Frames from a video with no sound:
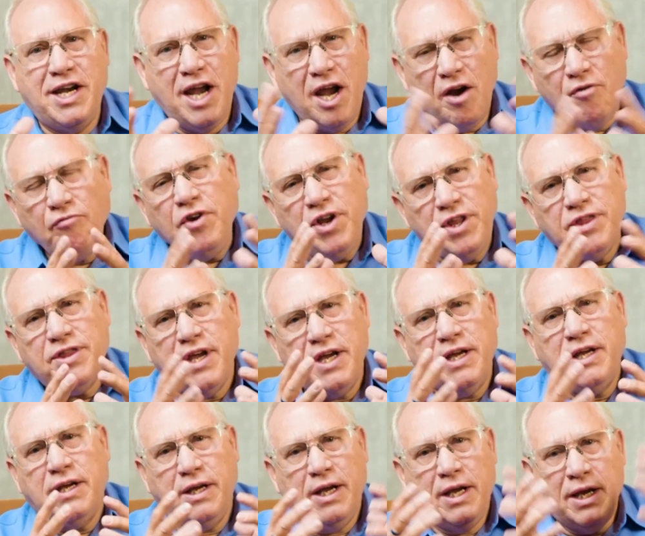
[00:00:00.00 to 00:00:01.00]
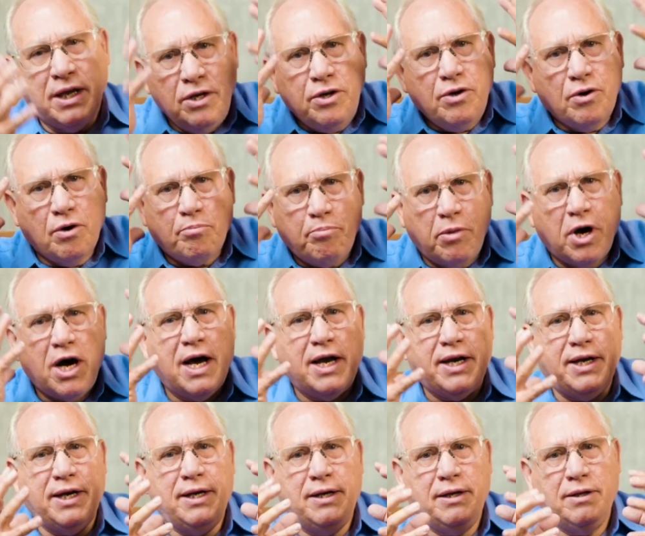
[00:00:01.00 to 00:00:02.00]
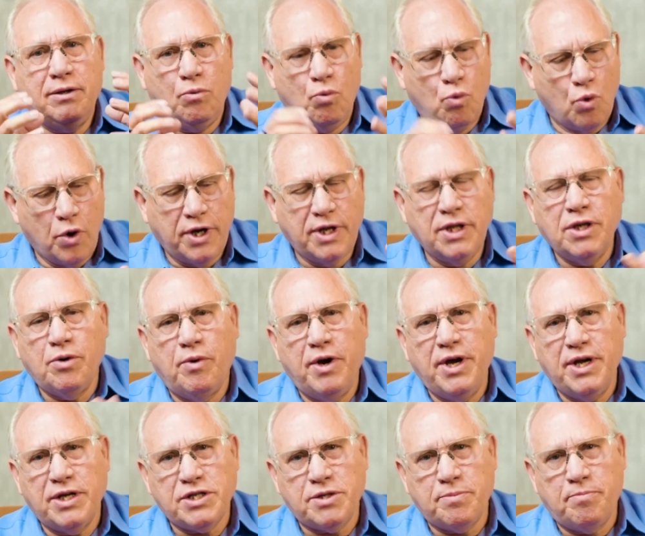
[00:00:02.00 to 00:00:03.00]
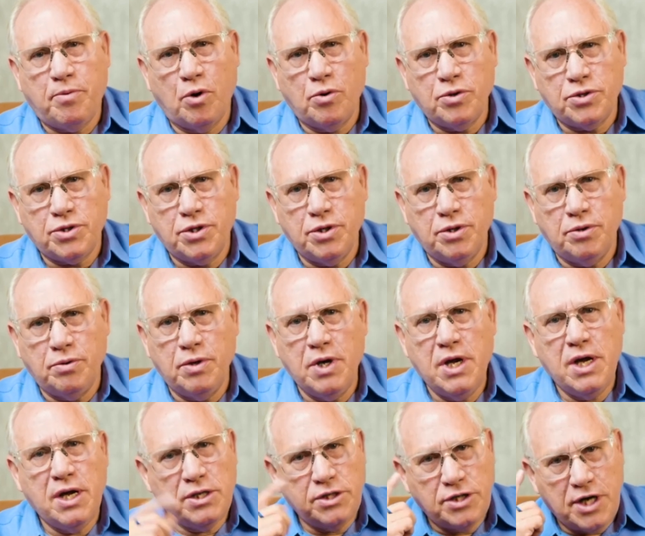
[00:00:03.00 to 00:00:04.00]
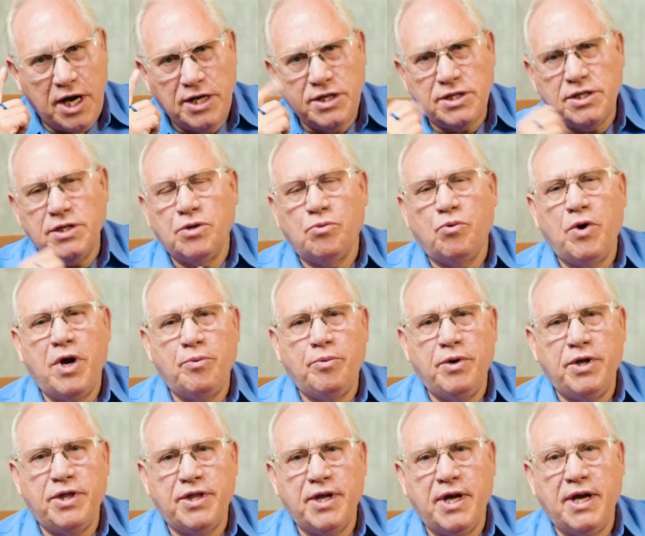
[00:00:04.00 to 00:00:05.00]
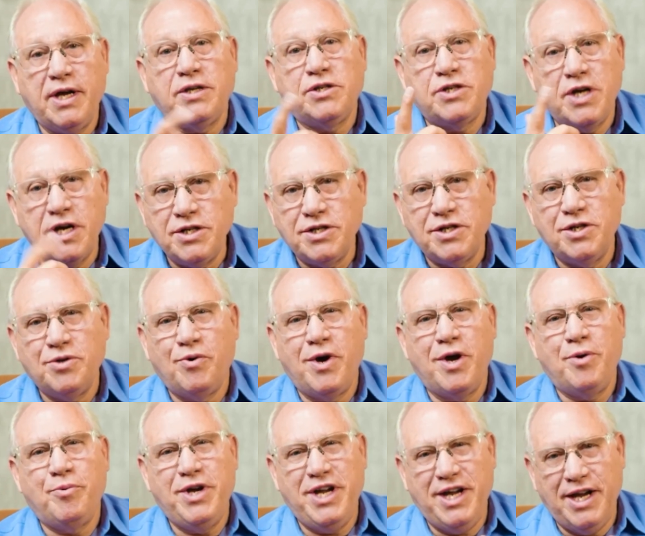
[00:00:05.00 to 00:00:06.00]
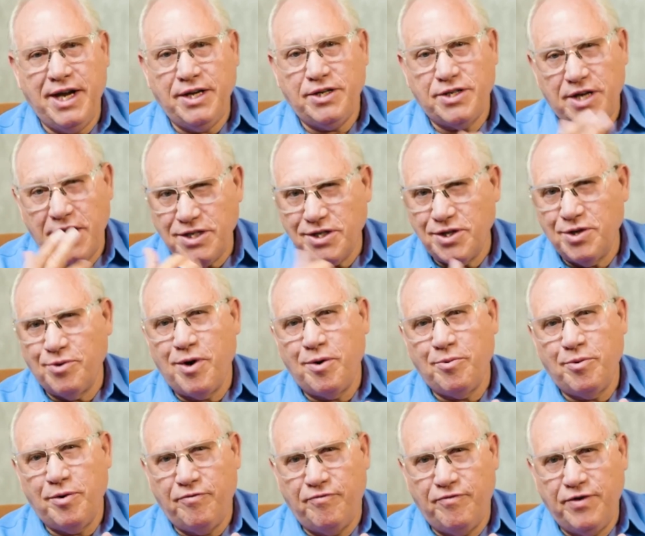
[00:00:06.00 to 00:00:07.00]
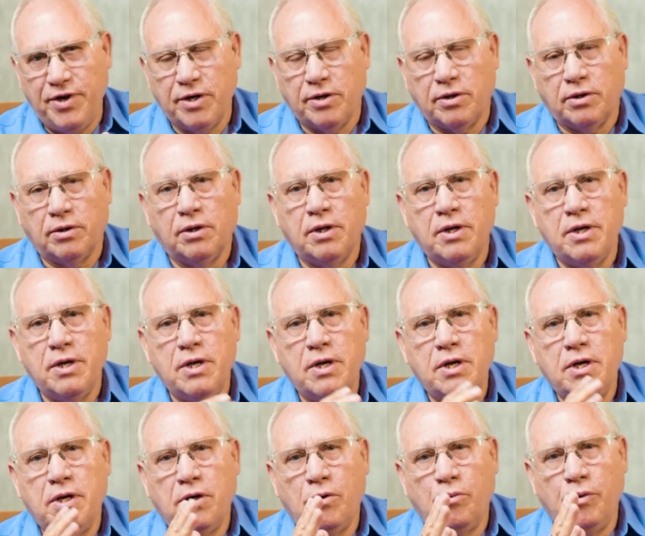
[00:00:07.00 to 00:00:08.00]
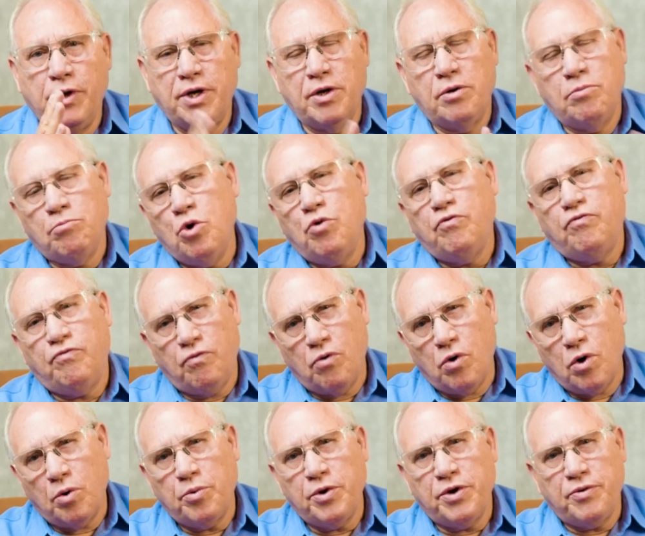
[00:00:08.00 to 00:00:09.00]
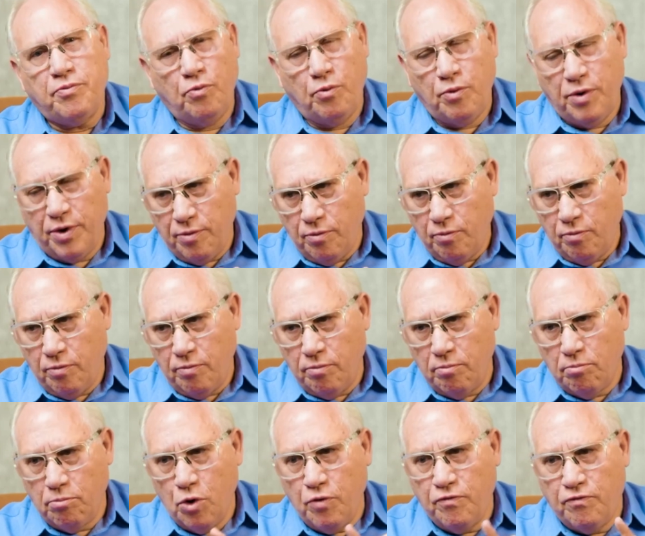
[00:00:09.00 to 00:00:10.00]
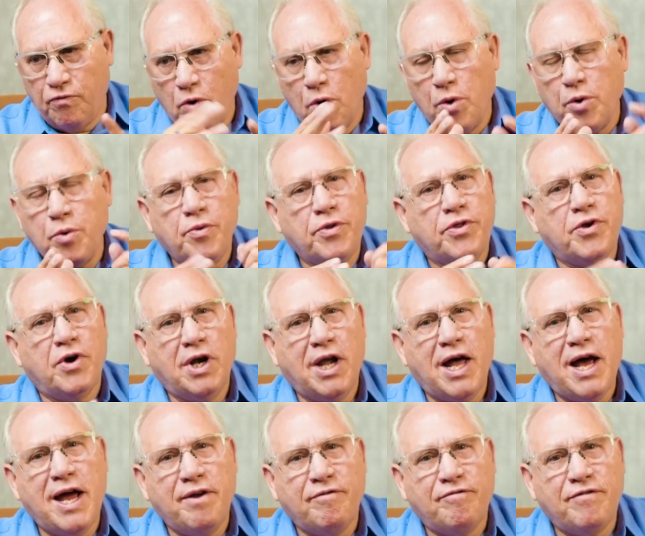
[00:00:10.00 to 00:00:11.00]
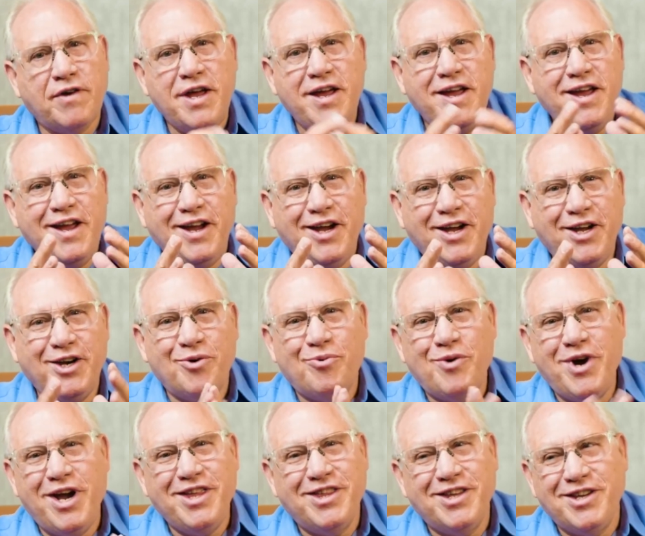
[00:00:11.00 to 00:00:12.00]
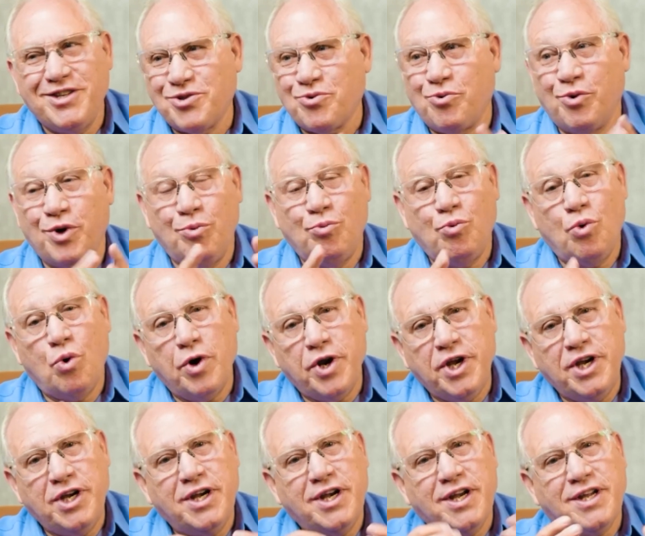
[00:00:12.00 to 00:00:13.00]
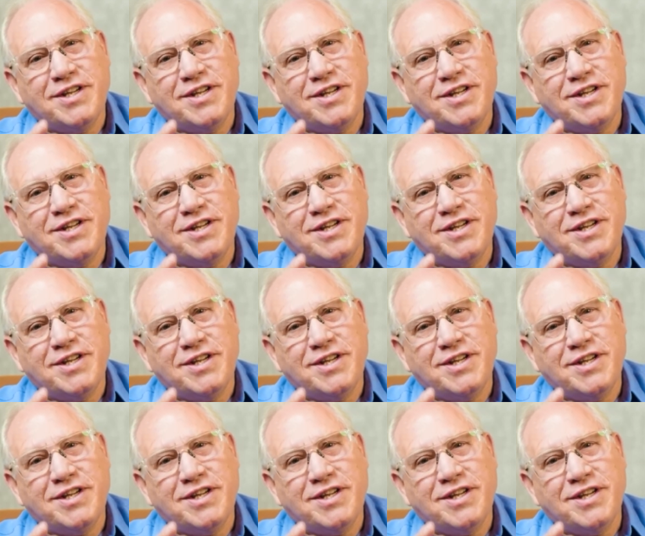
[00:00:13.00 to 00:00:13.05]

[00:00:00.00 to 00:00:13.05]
everything in your body working the way it's supposed to, changing the way we think, changing the way we eat, changing the way we feel. We can move forward with our life in a way that's rewarding and